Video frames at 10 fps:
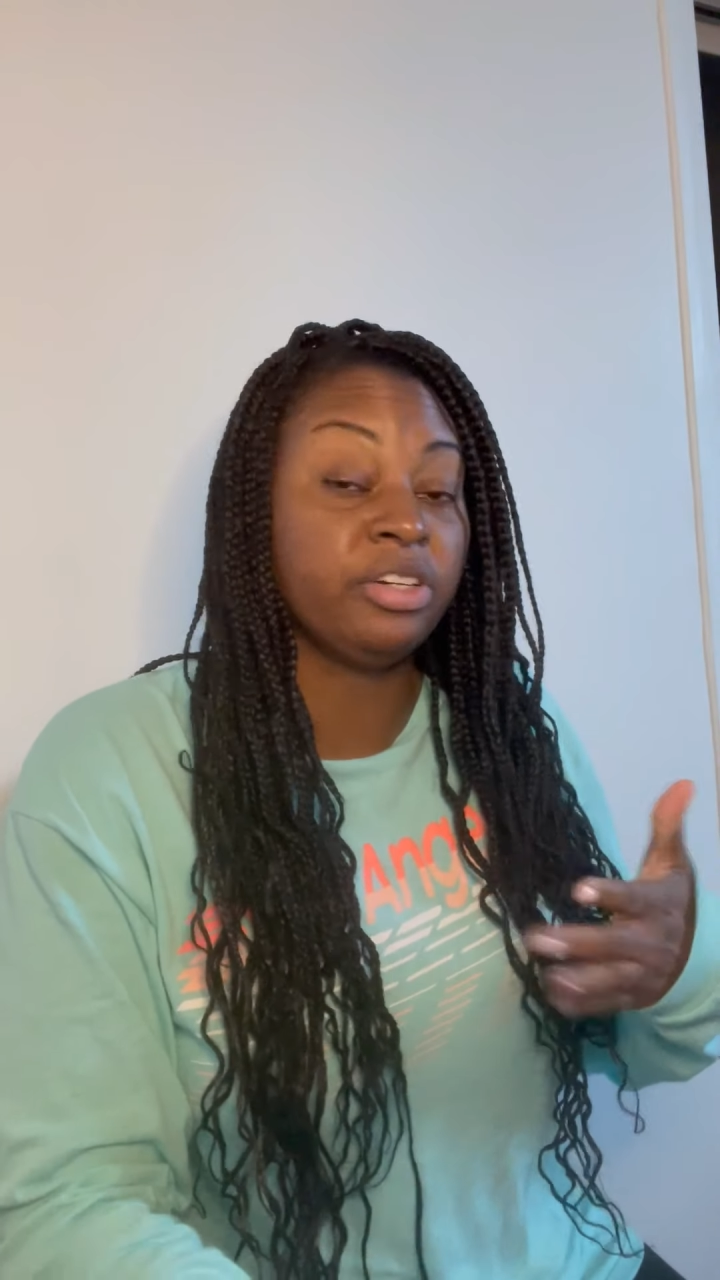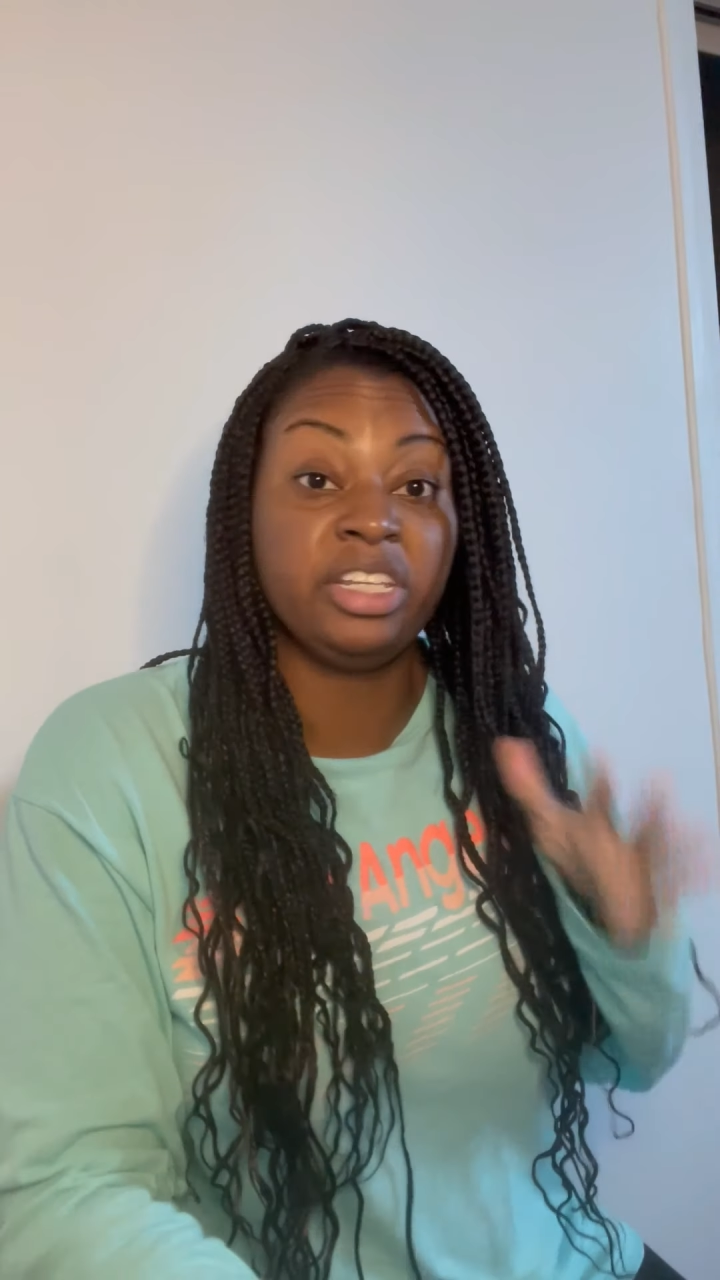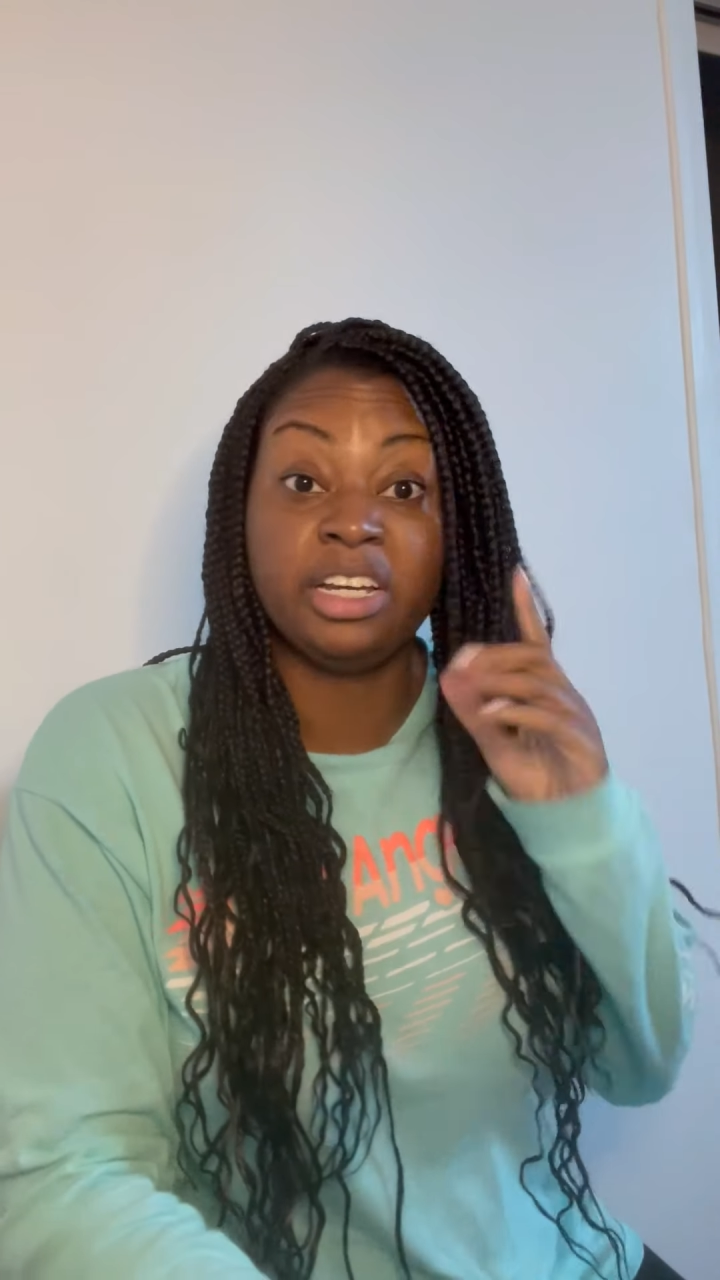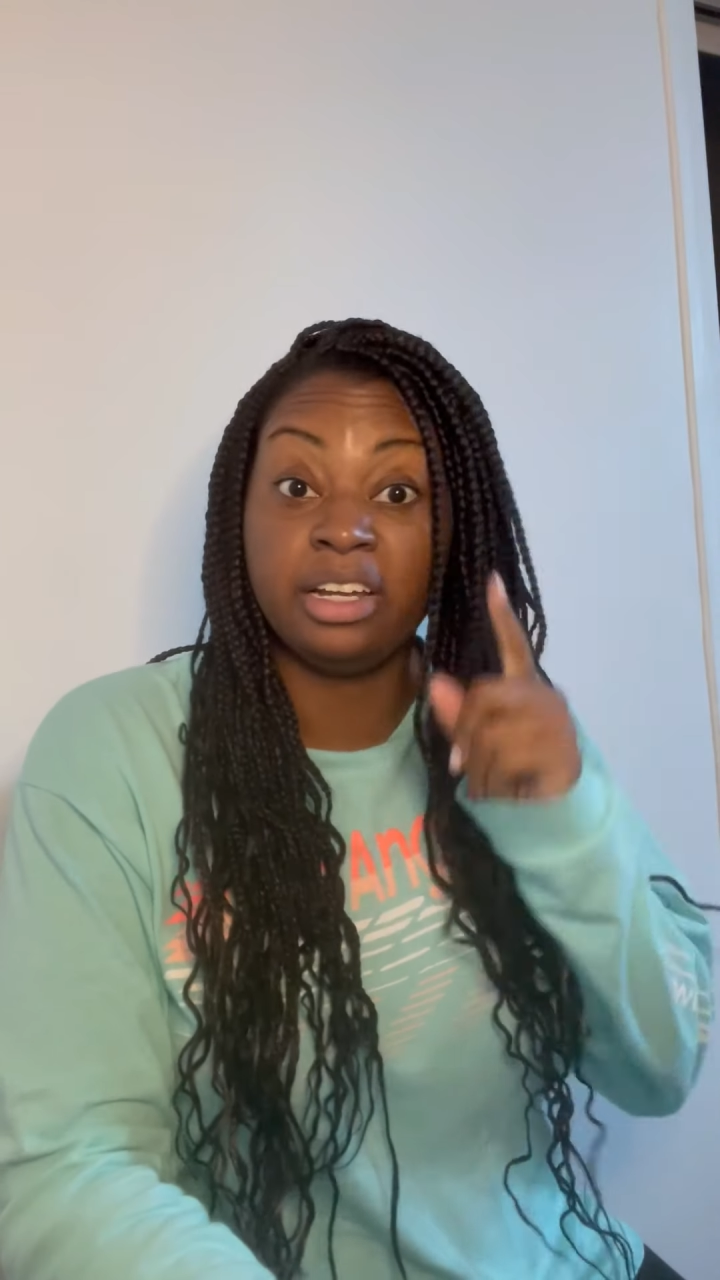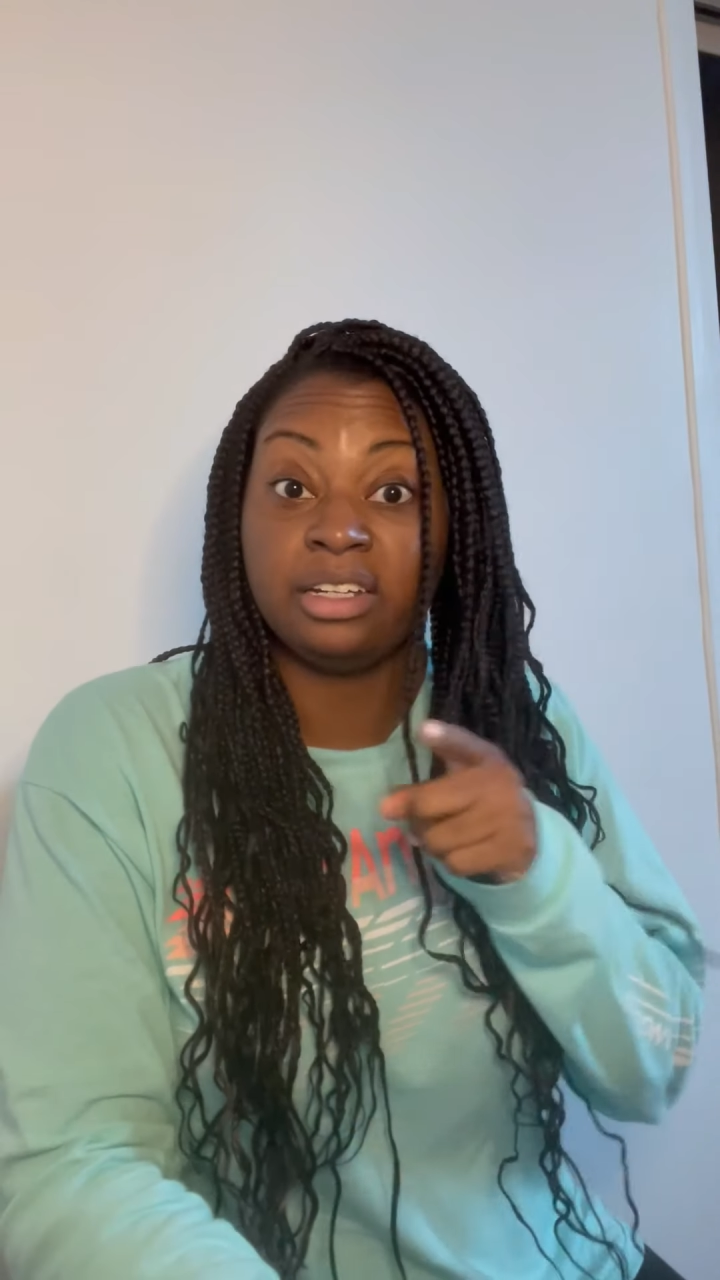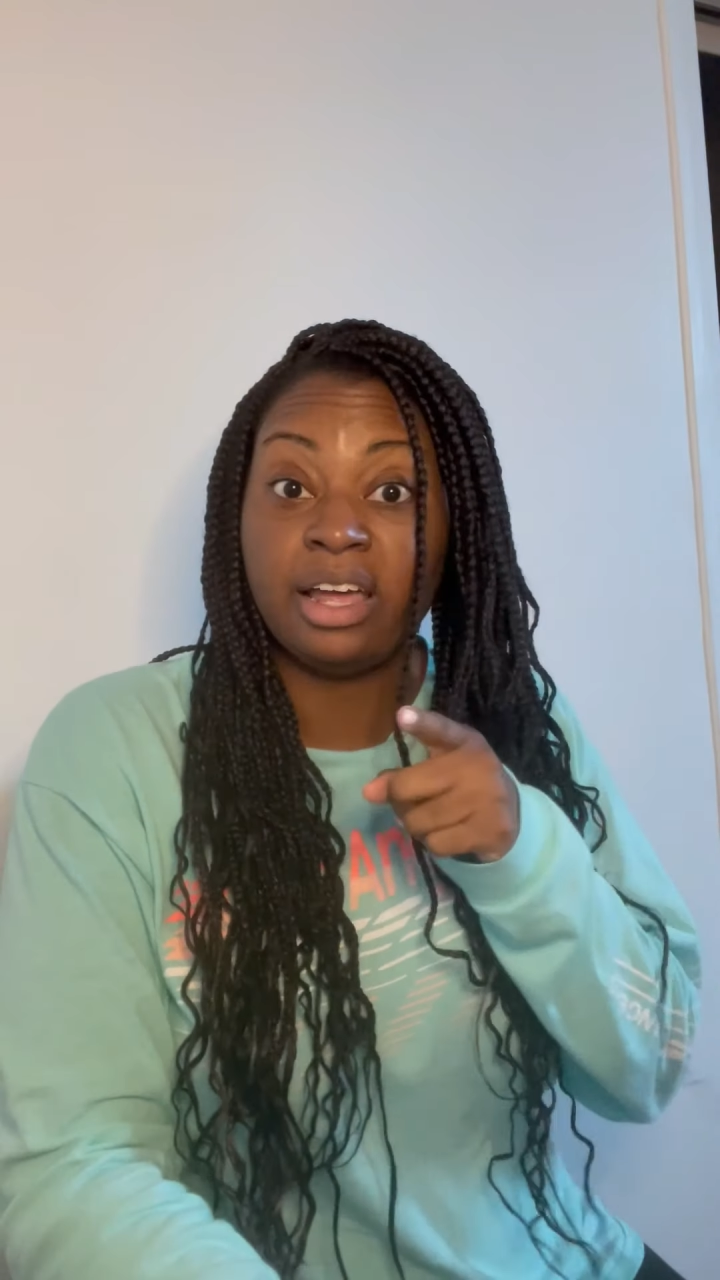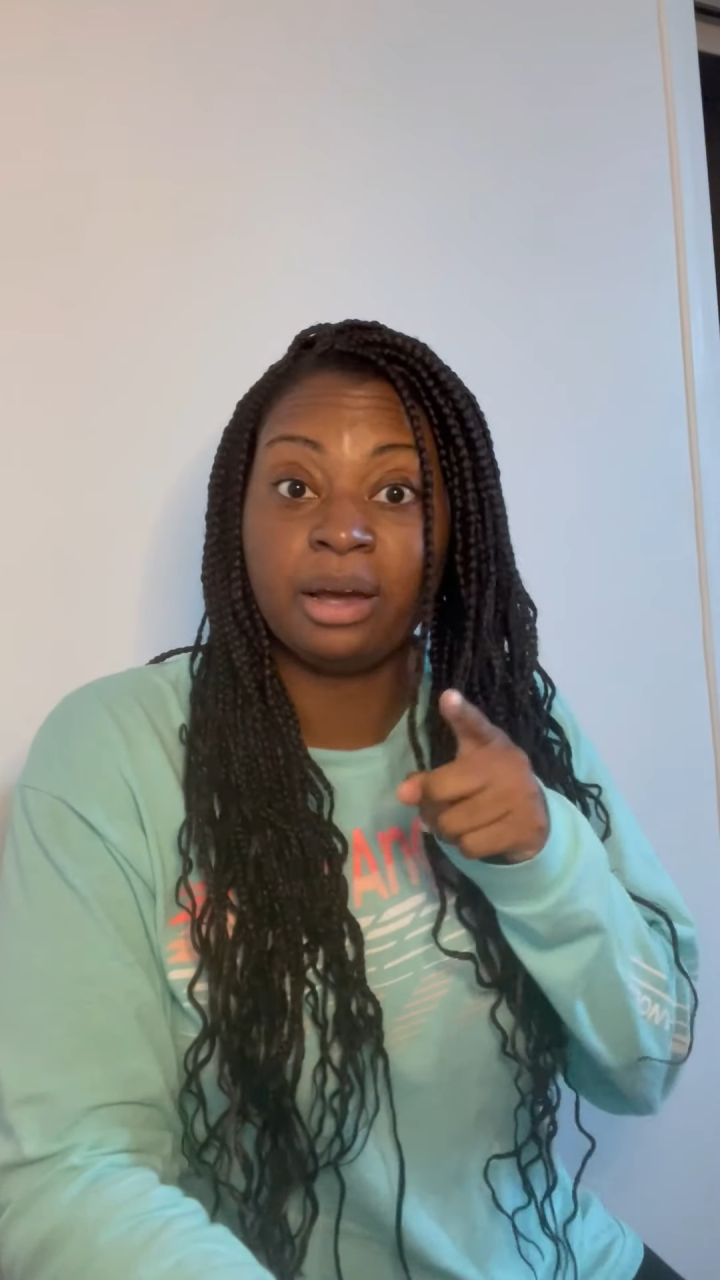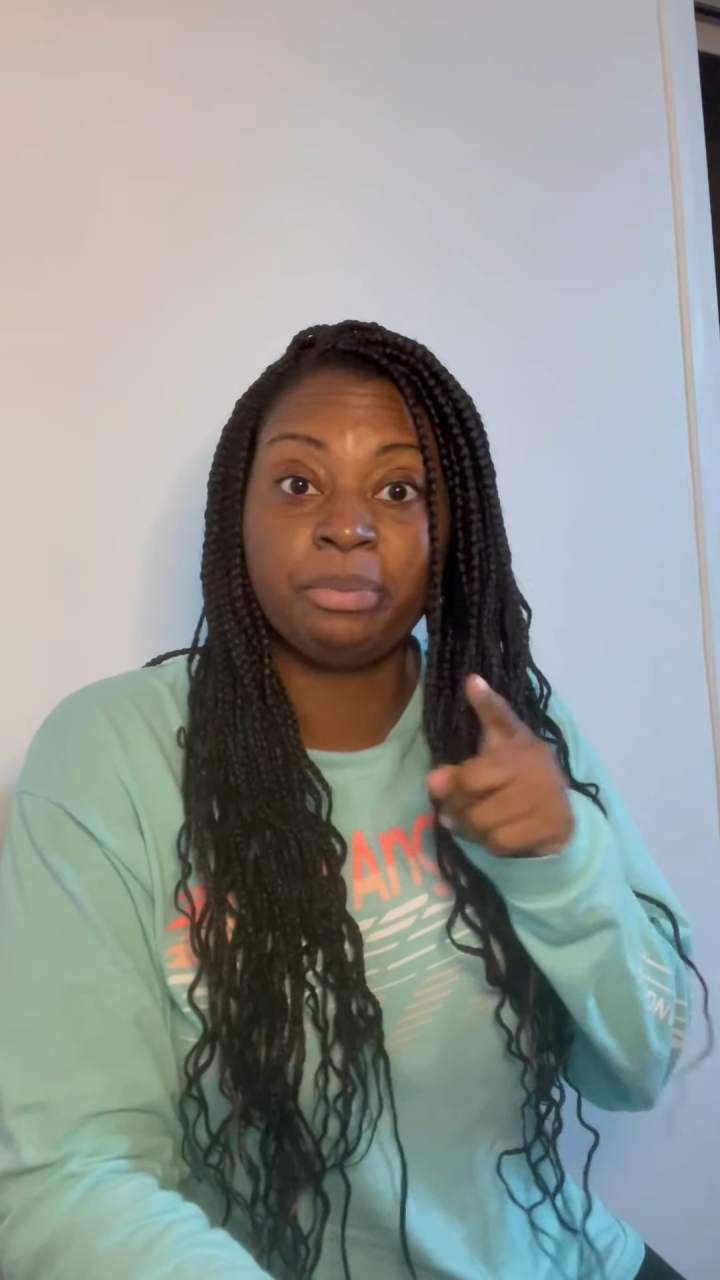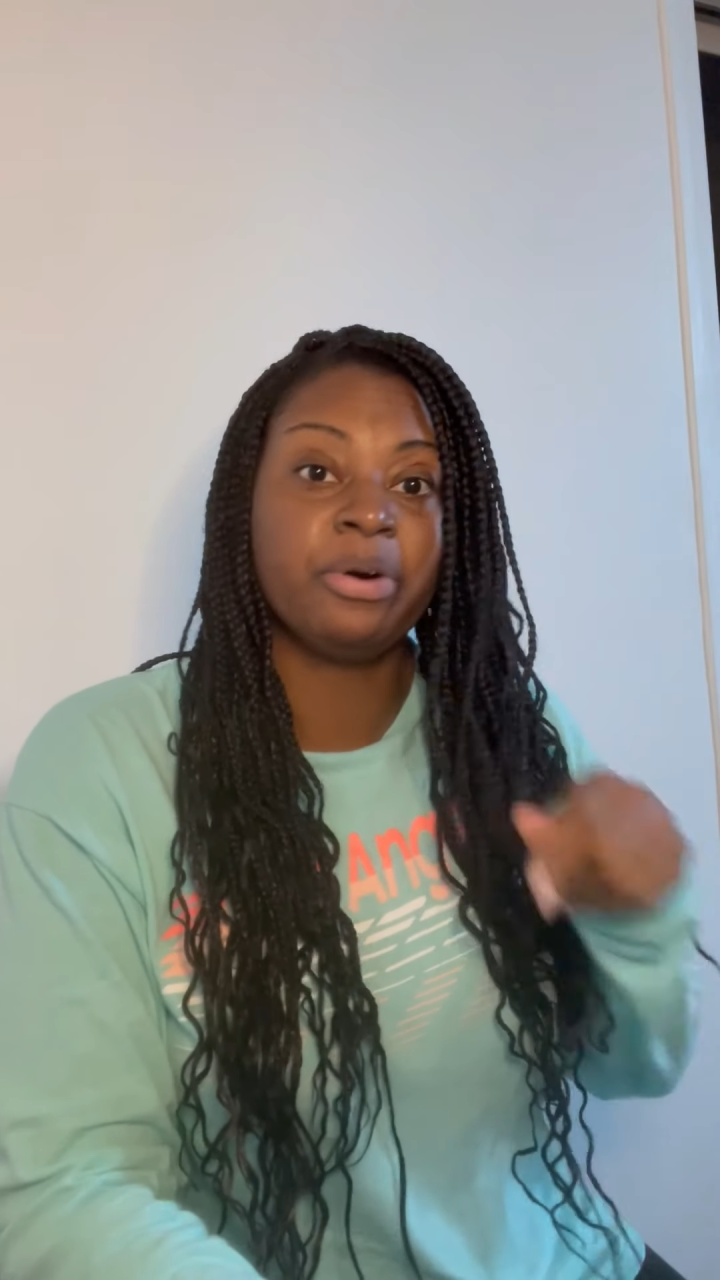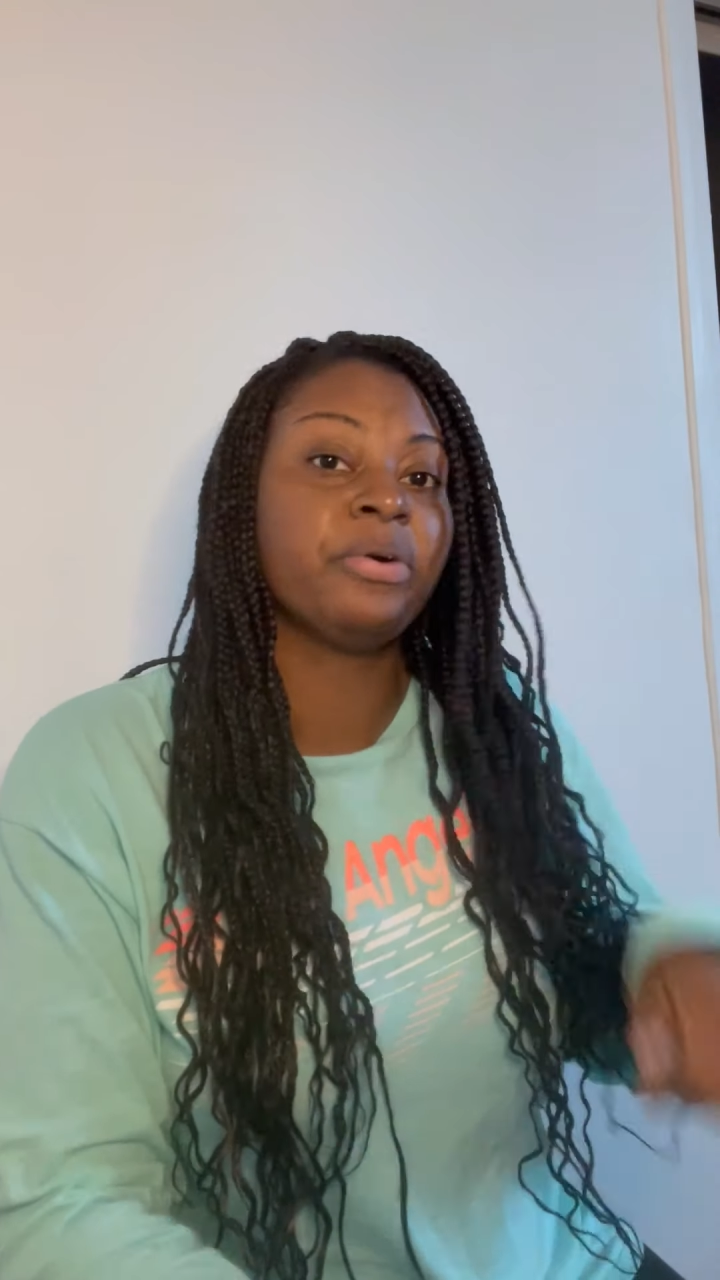for the Unlock